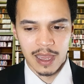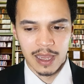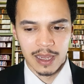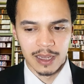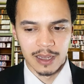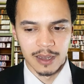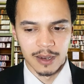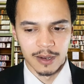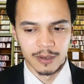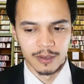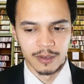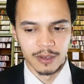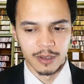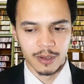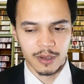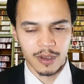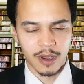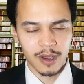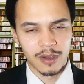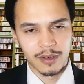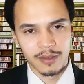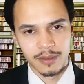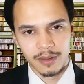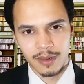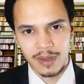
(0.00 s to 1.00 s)
you
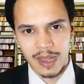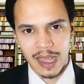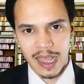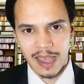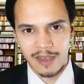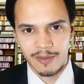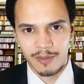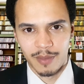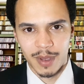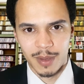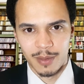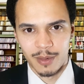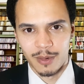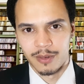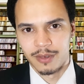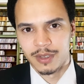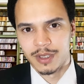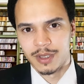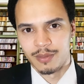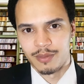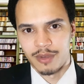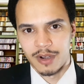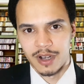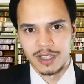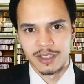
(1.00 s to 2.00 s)
can't have people
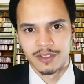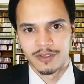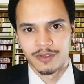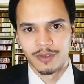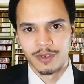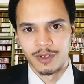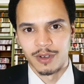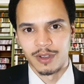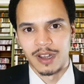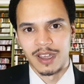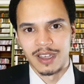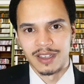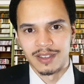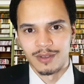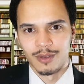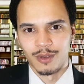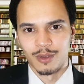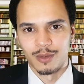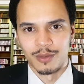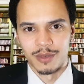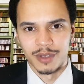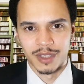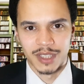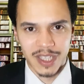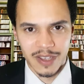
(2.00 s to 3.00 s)
suppressed for like
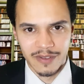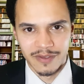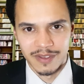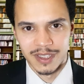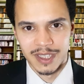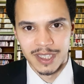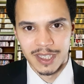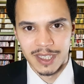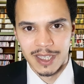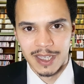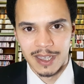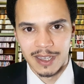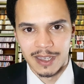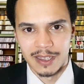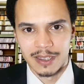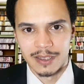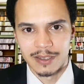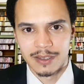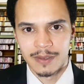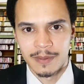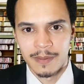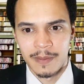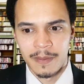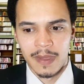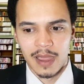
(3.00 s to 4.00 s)
almost 70
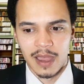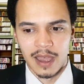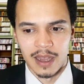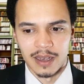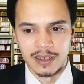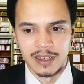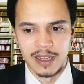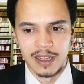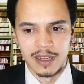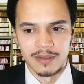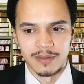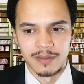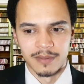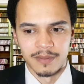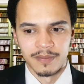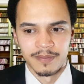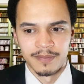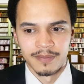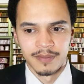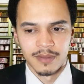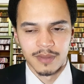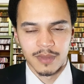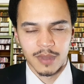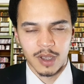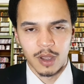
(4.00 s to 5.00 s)
years and then
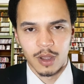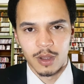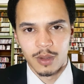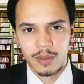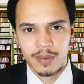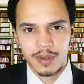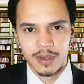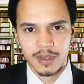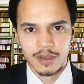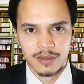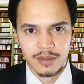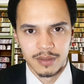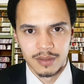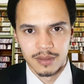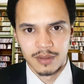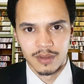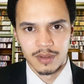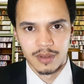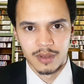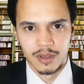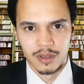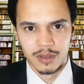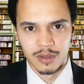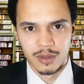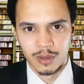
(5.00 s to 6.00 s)
open
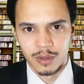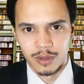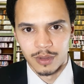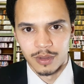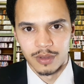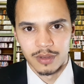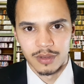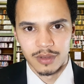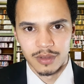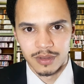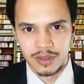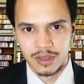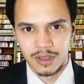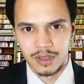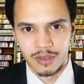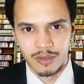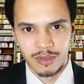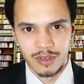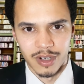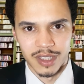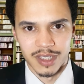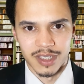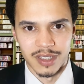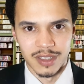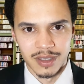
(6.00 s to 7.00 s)
the door to
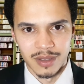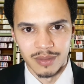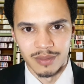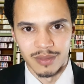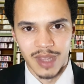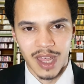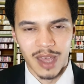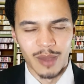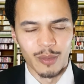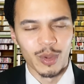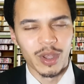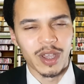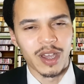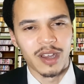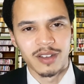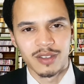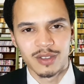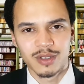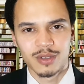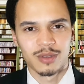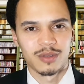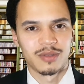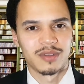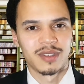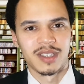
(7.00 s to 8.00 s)
criticism. We kind of
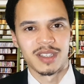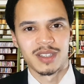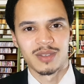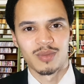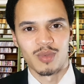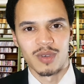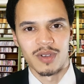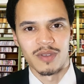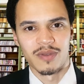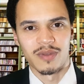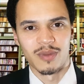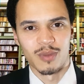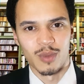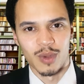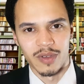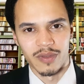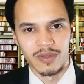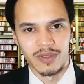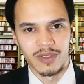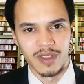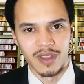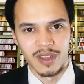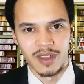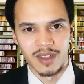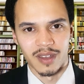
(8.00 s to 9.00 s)
saw this
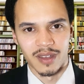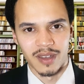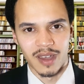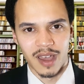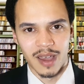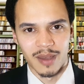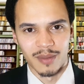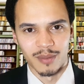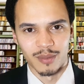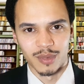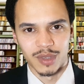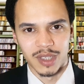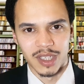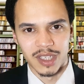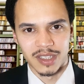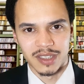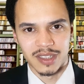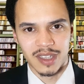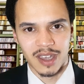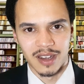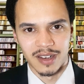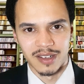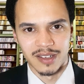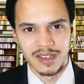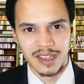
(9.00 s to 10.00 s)
with the
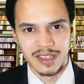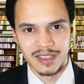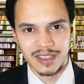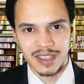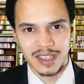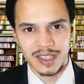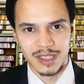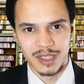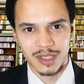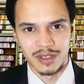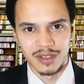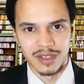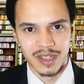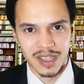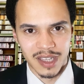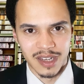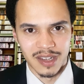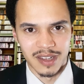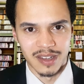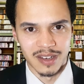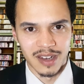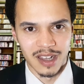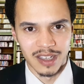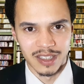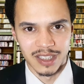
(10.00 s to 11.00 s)
de-Stalinization
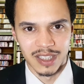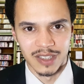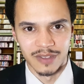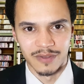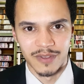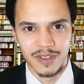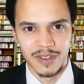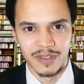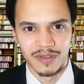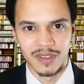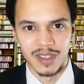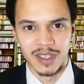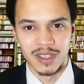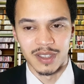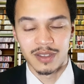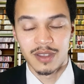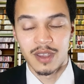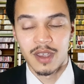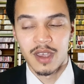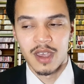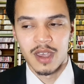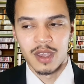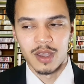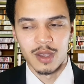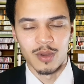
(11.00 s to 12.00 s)
in the 1950s.
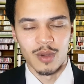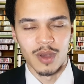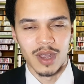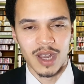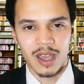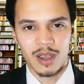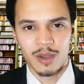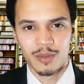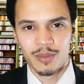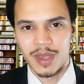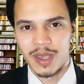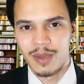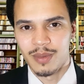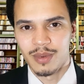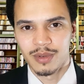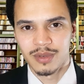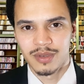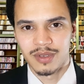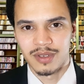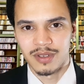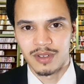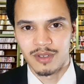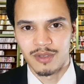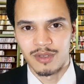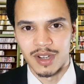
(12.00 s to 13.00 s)
You allow people
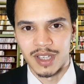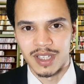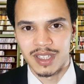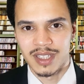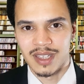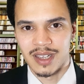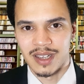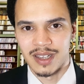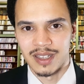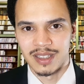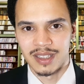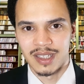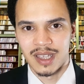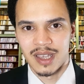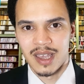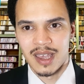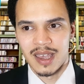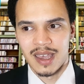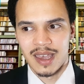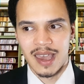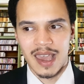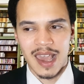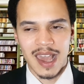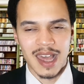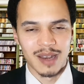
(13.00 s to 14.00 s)
to criticize
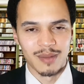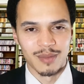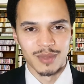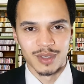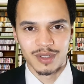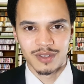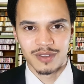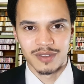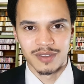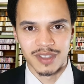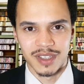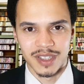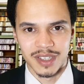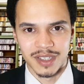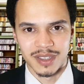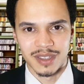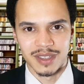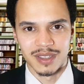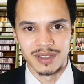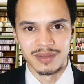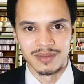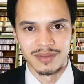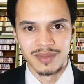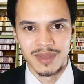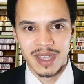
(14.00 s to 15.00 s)
elements of the
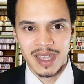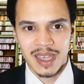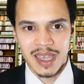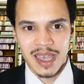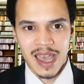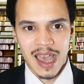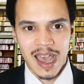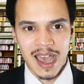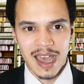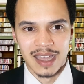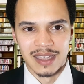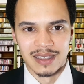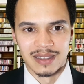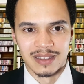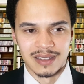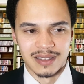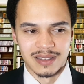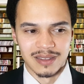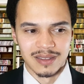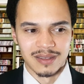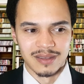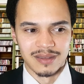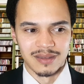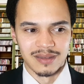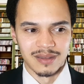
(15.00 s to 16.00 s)
system,
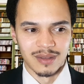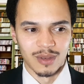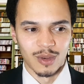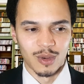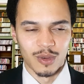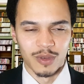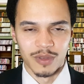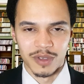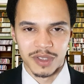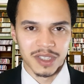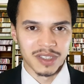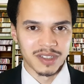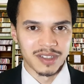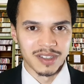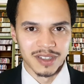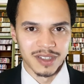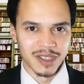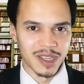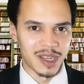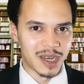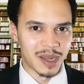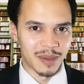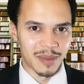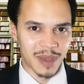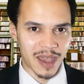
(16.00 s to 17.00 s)
and all of a sudden
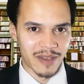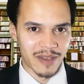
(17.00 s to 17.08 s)
you end up